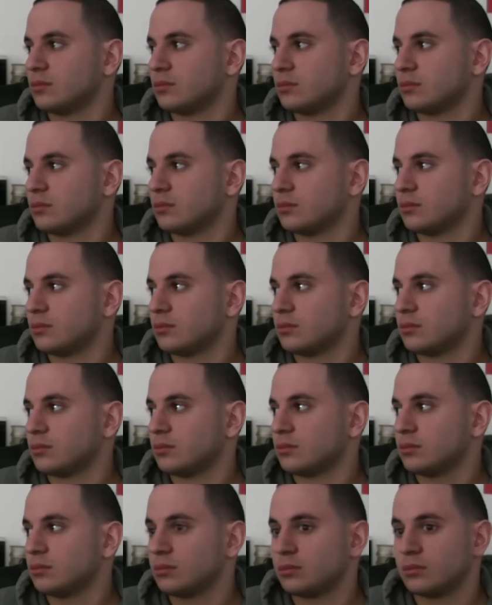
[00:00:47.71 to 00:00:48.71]

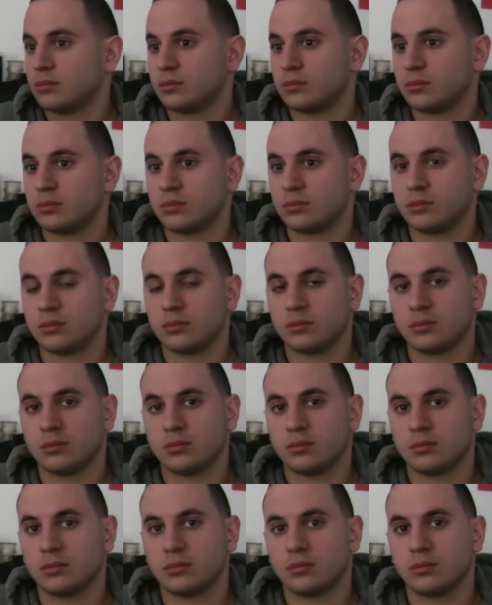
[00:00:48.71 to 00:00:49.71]

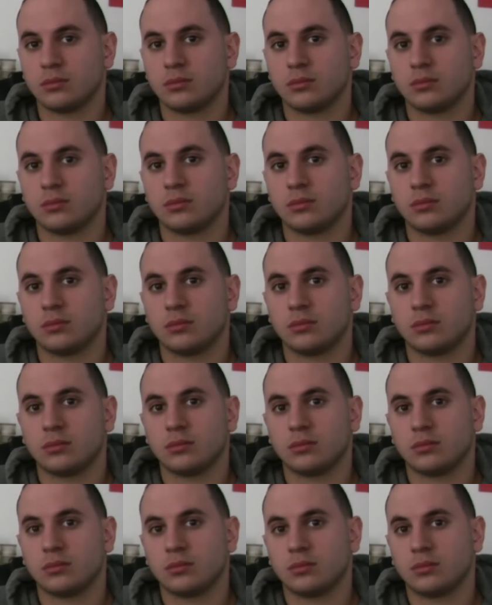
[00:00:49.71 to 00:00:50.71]

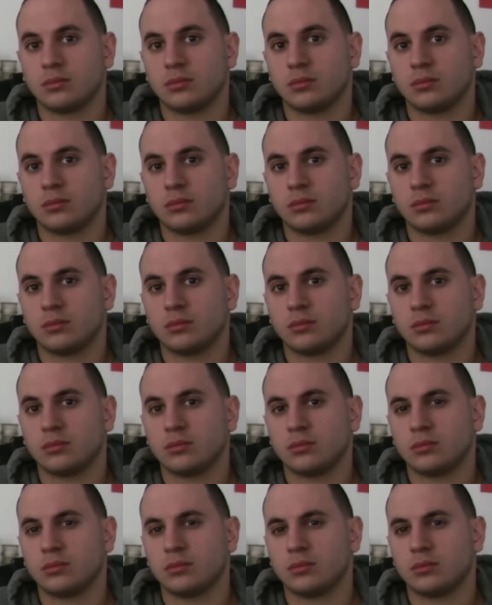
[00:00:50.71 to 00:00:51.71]

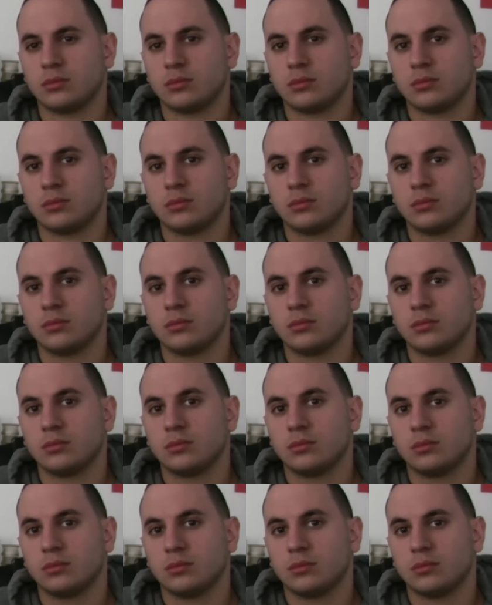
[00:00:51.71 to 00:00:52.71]

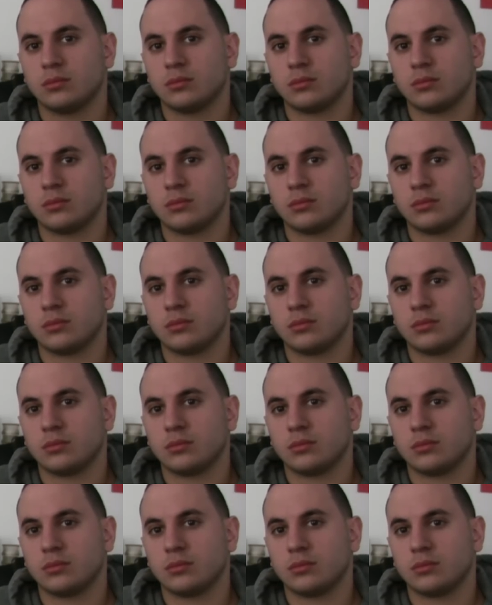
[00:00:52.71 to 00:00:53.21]
(silent)